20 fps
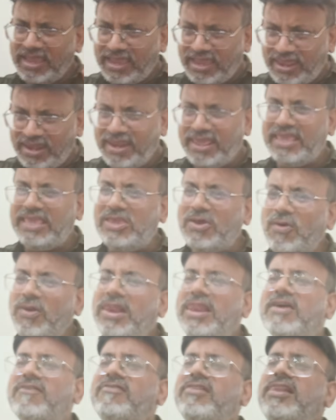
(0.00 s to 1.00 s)
In your
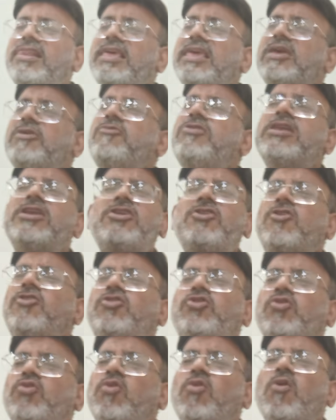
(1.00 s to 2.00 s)
level, you need
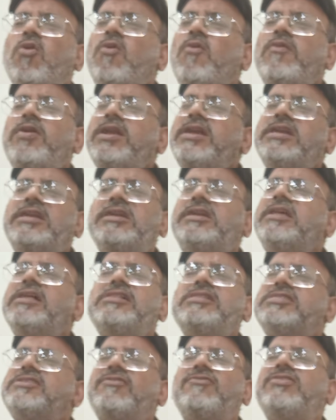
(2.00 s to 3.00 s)
not to go in
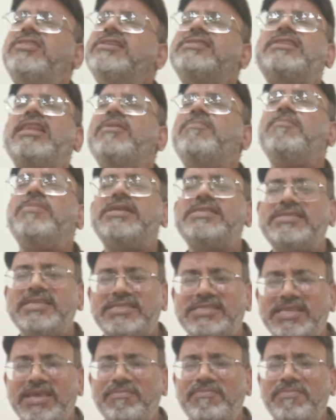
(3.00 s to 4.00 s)
details of this limbic
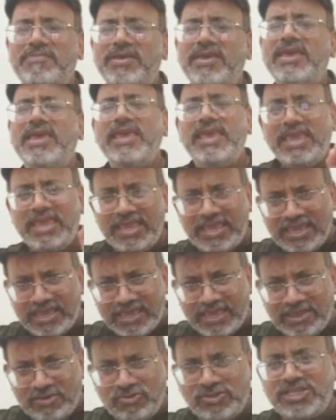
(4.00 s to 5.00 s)
system.
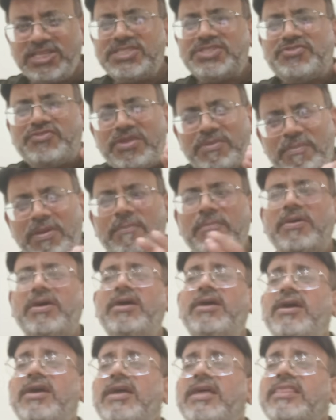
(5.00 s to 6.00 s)
You just
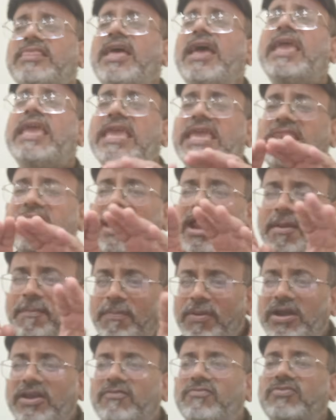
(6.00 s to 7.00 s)
remember the inner part